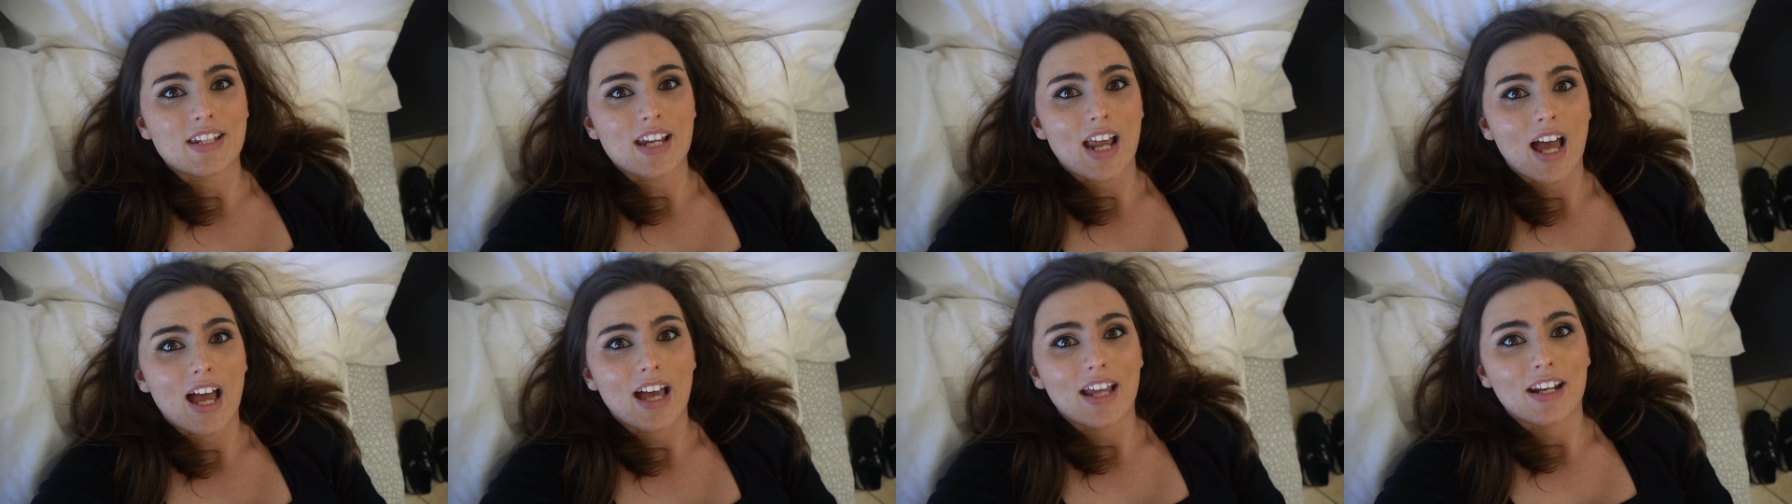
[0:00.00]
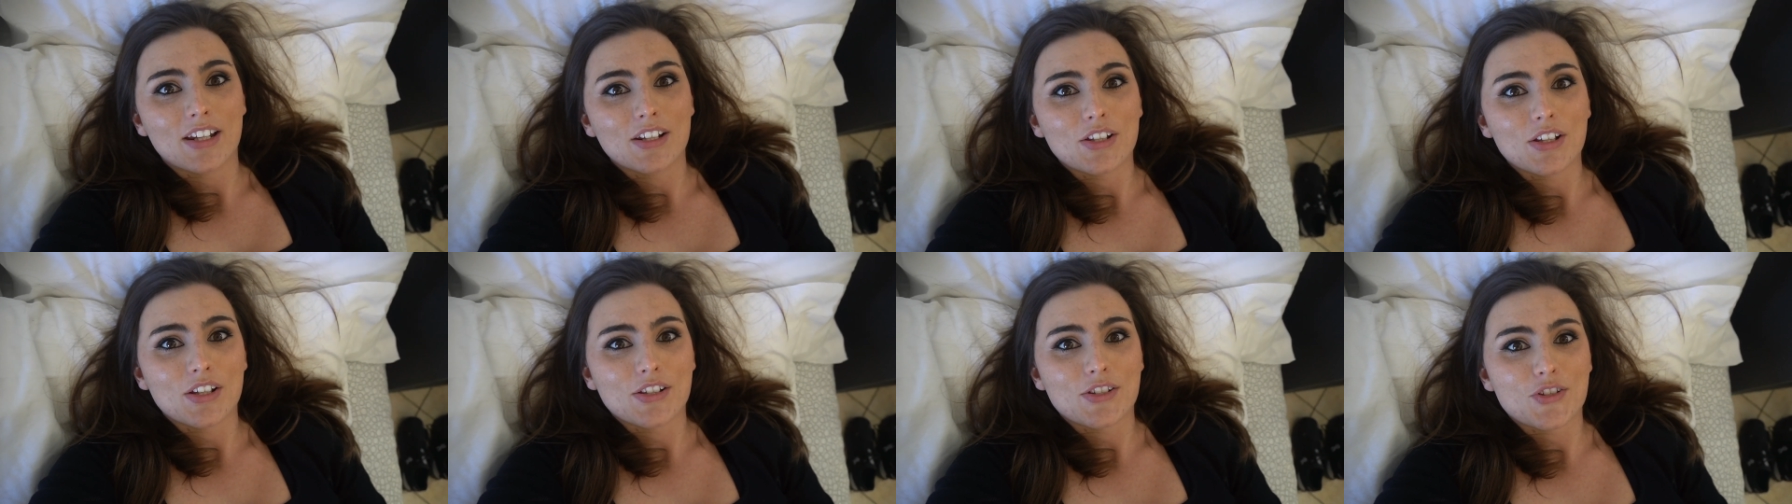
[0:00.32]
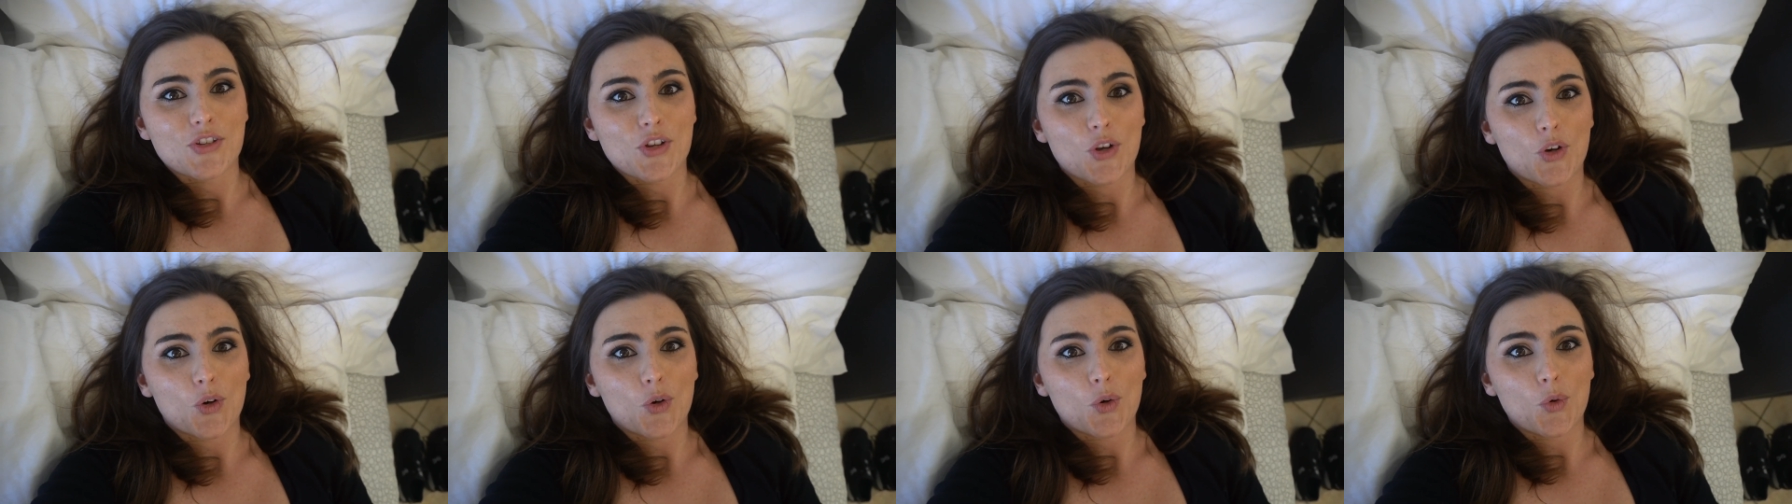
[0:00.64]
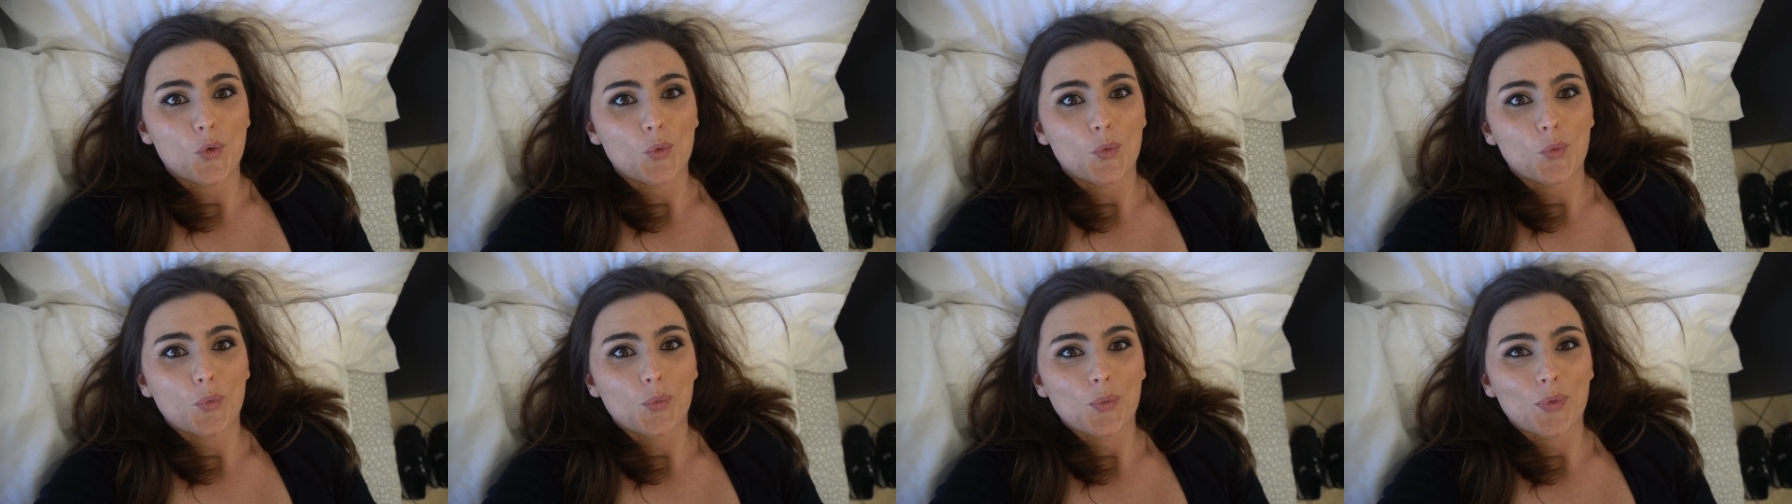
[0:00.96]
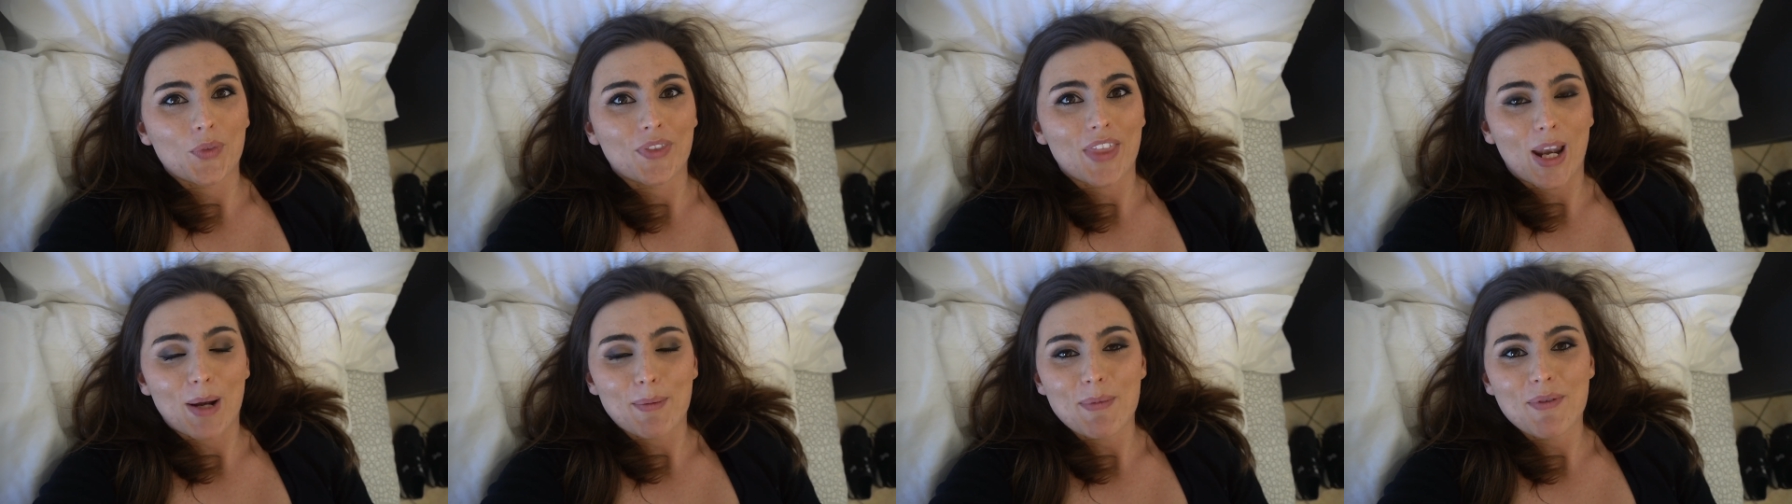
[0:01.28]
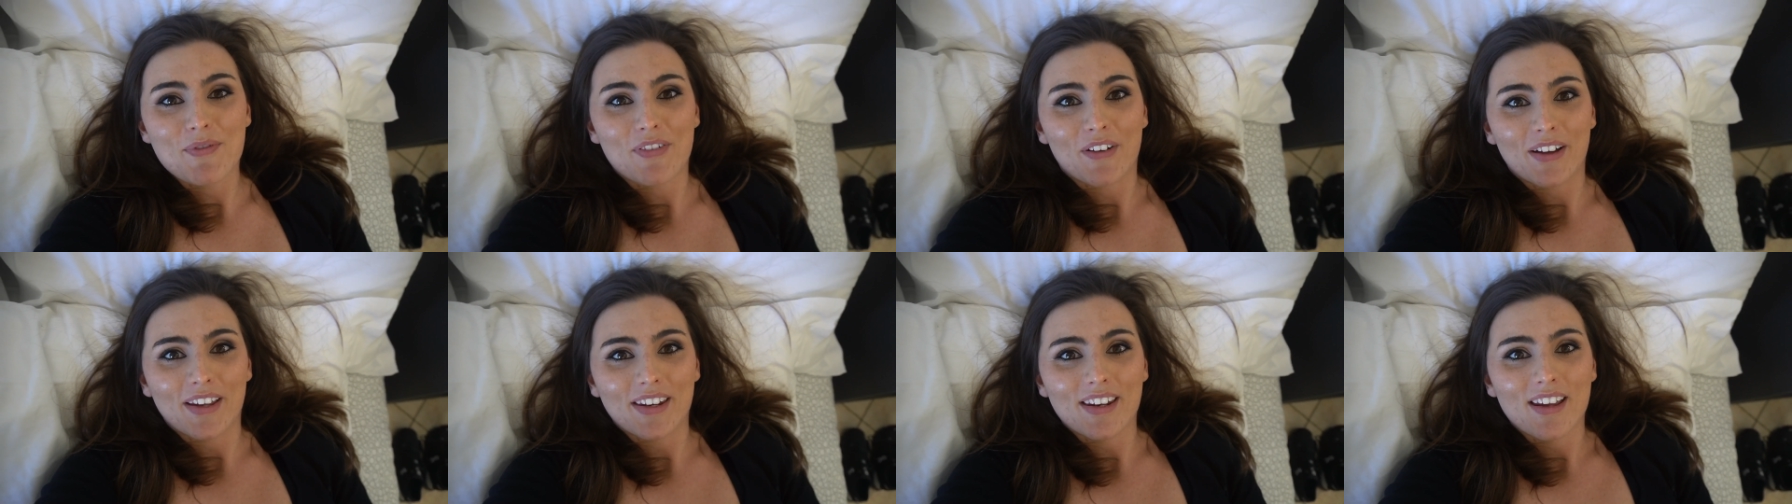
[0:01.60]
dad, so that'll
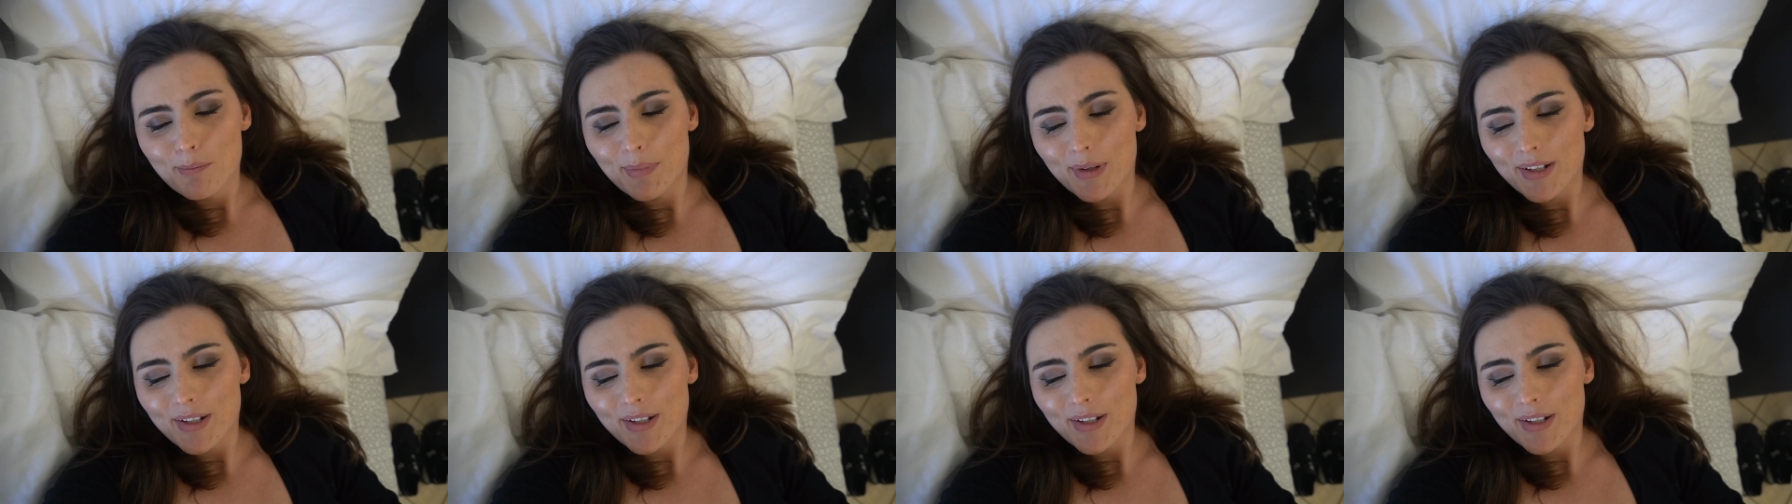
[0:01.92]
be fun.